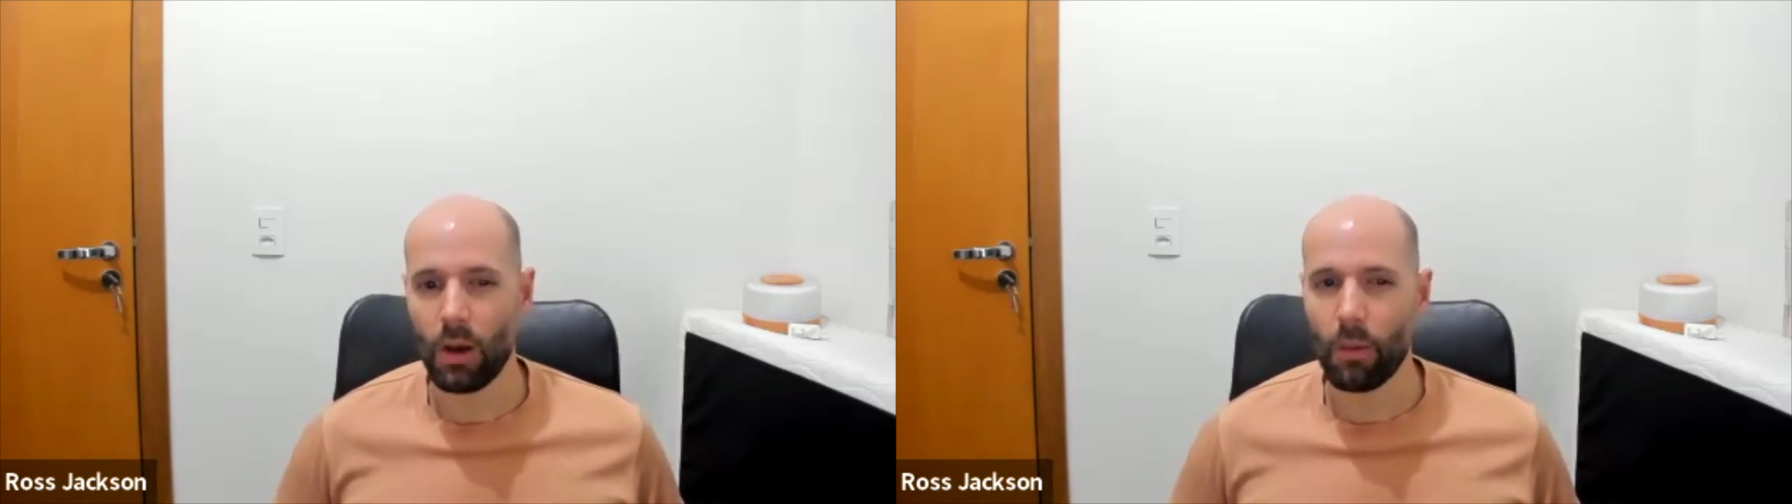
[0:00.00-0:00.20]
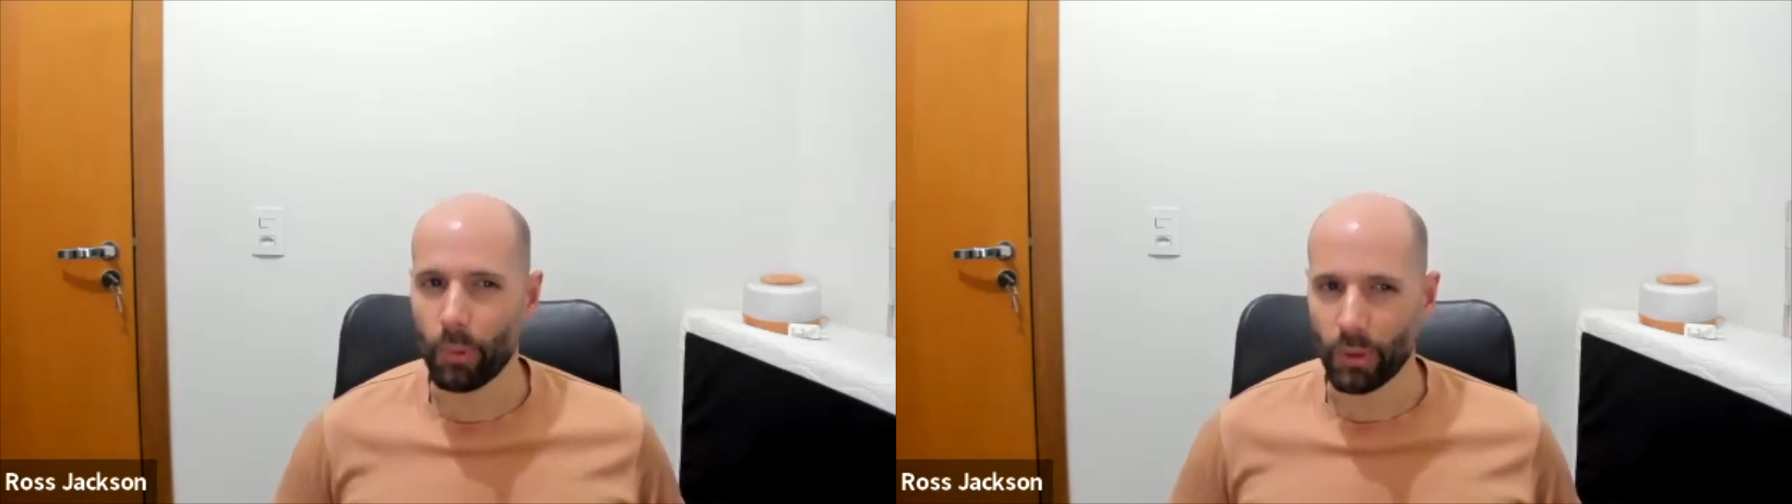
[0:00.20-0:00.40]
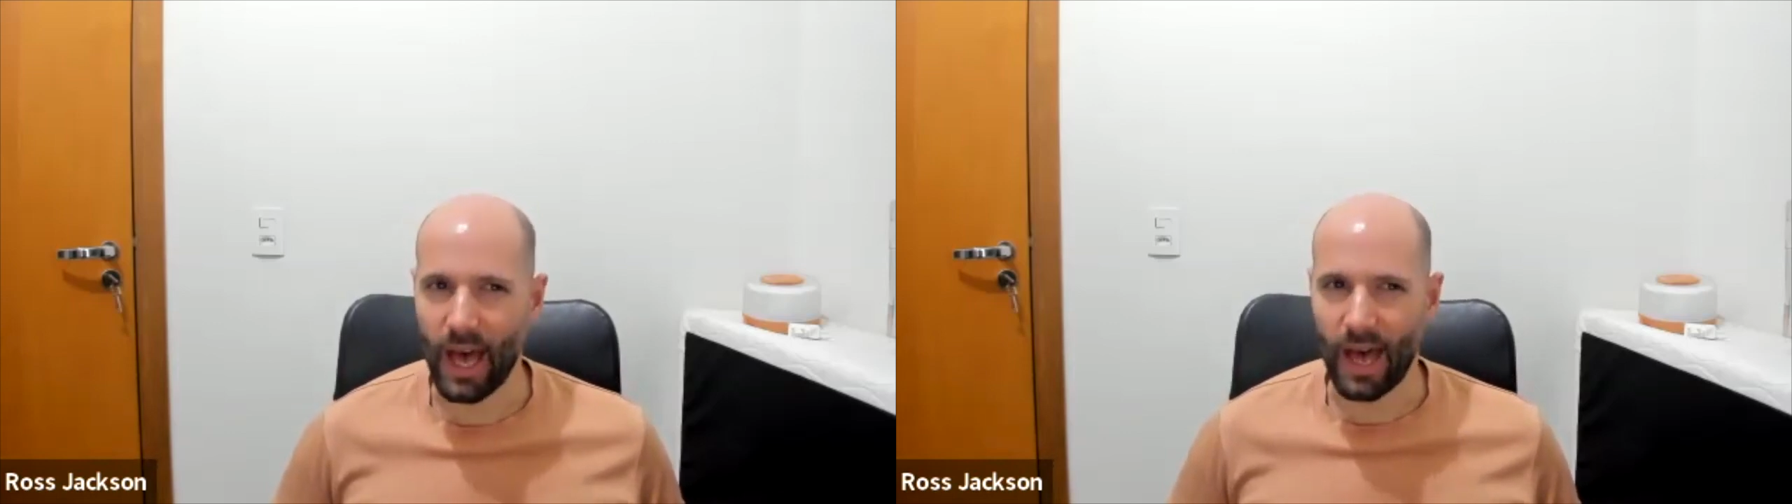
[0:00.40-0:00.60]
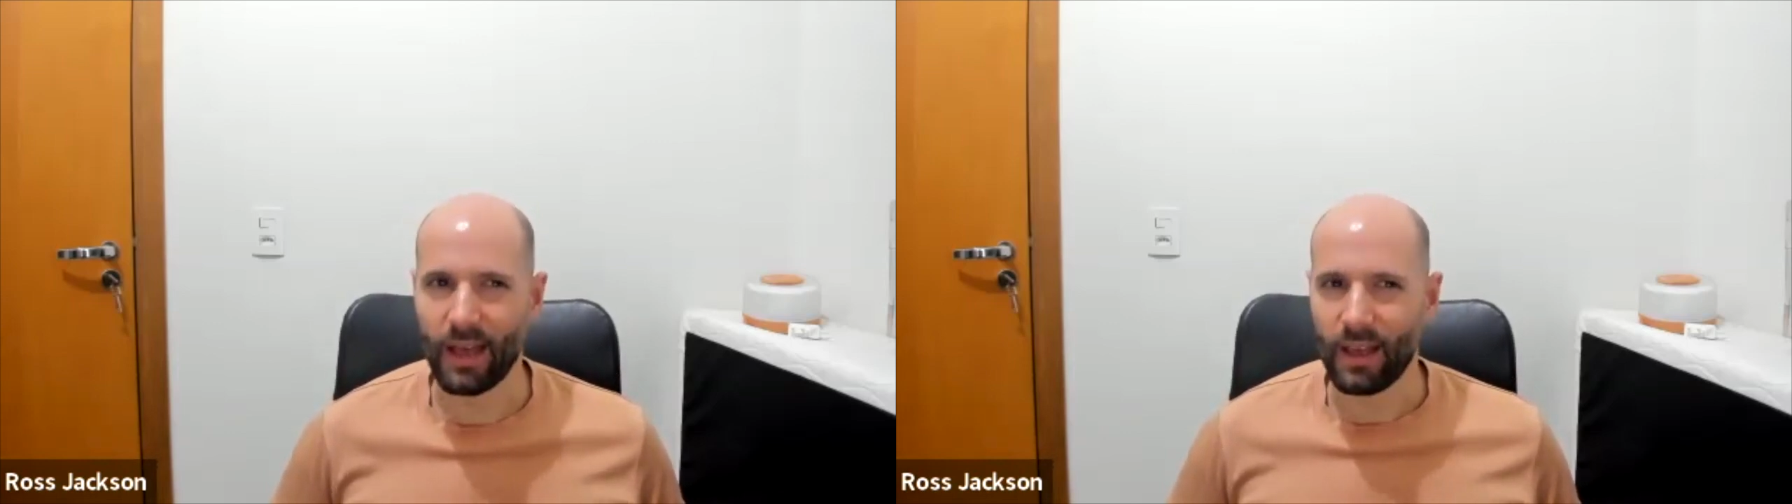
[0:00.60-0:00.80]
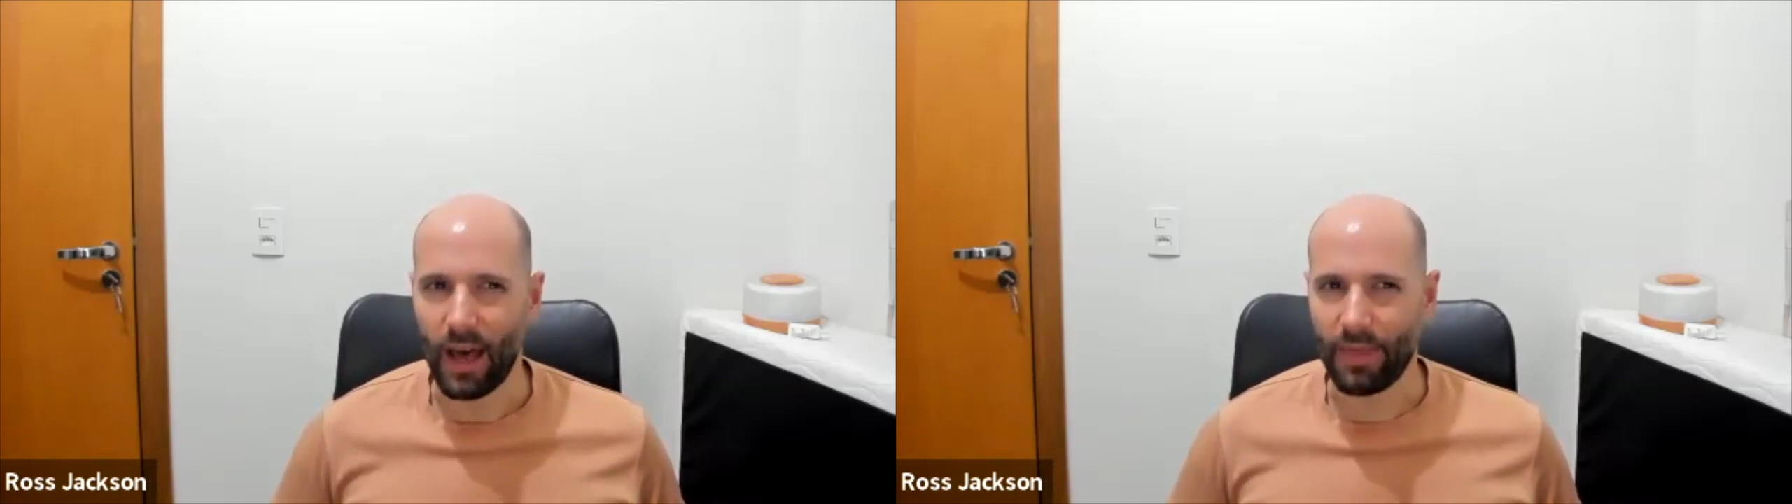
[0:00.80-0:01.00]
But yeah,
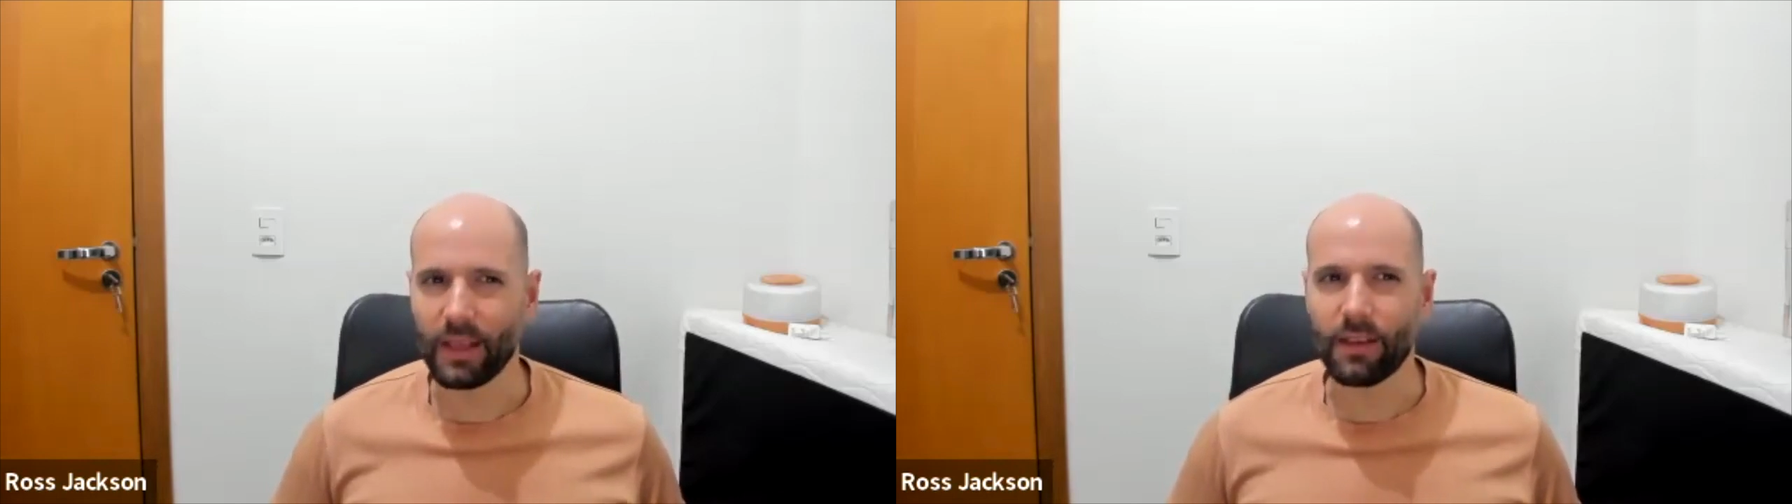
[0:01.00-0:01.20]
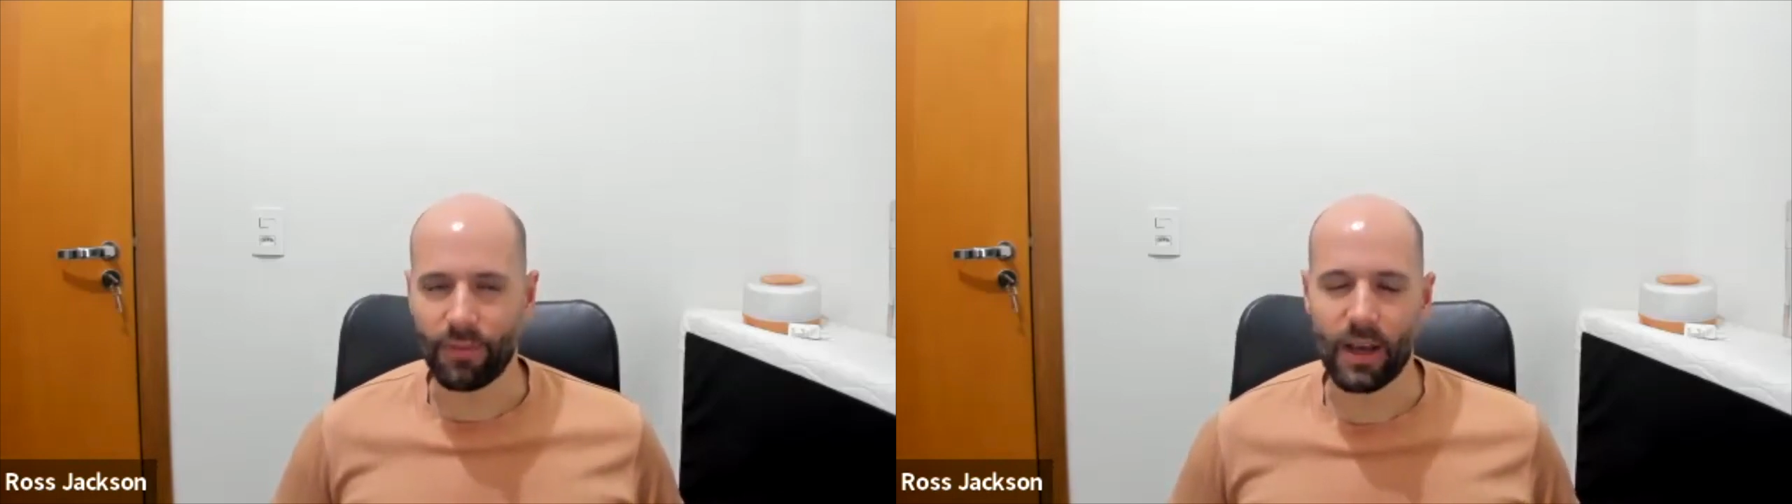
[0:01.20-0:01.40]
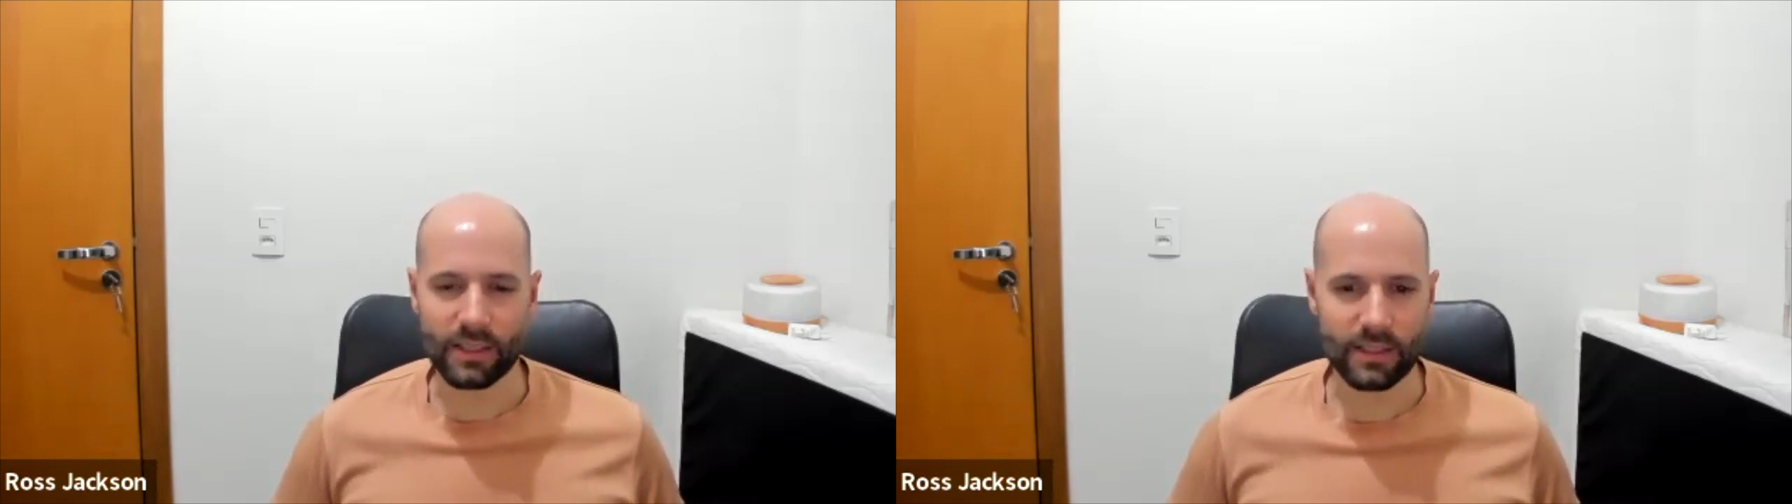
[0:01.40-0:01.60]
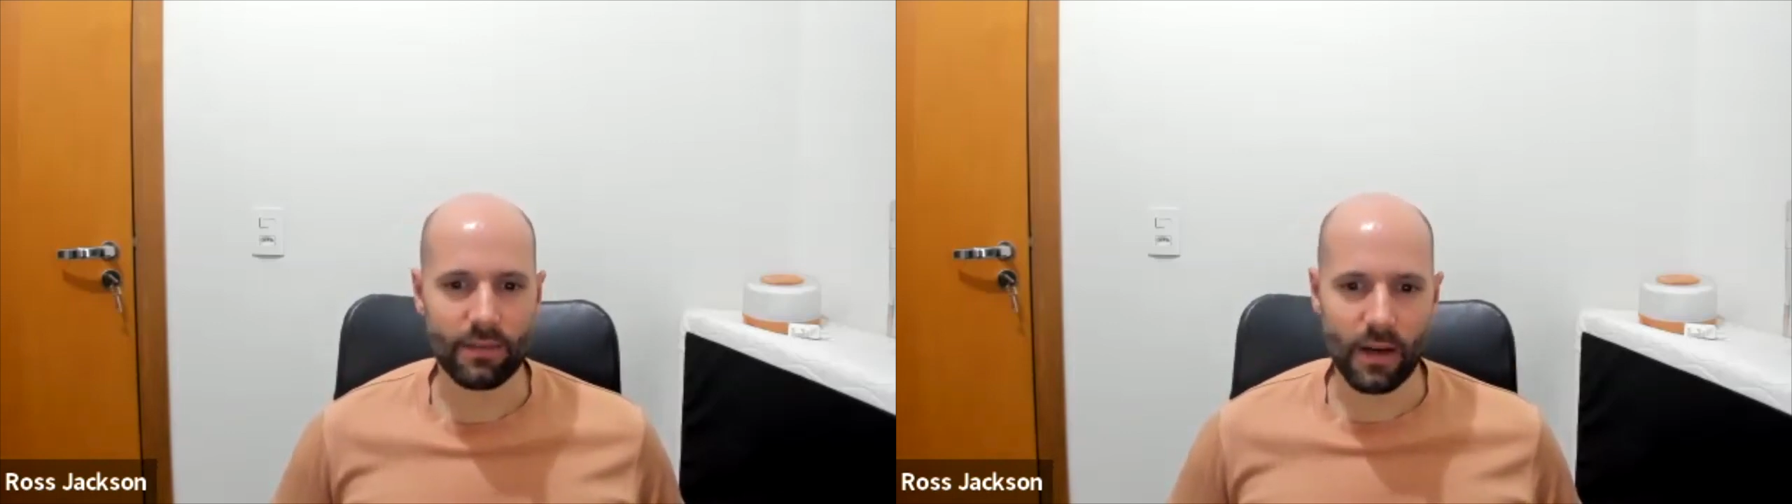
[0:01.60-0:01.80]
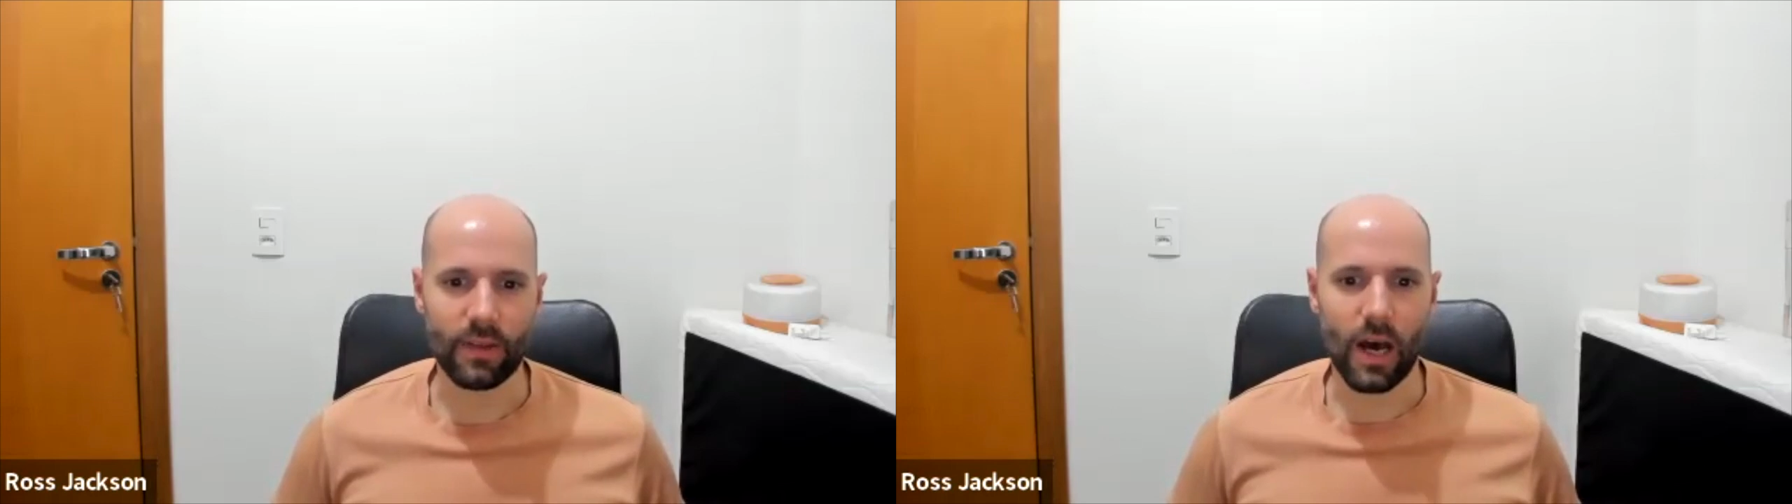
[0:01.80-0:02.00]
I think for
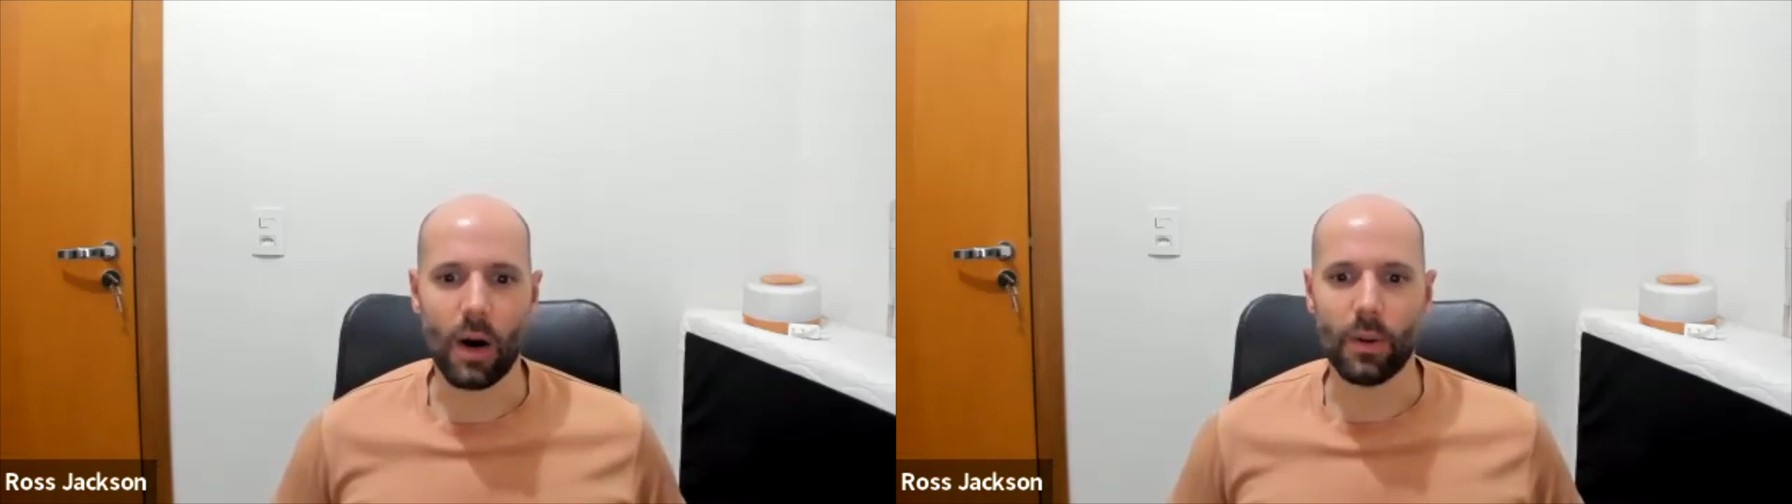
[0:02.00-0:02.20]
Esteban now,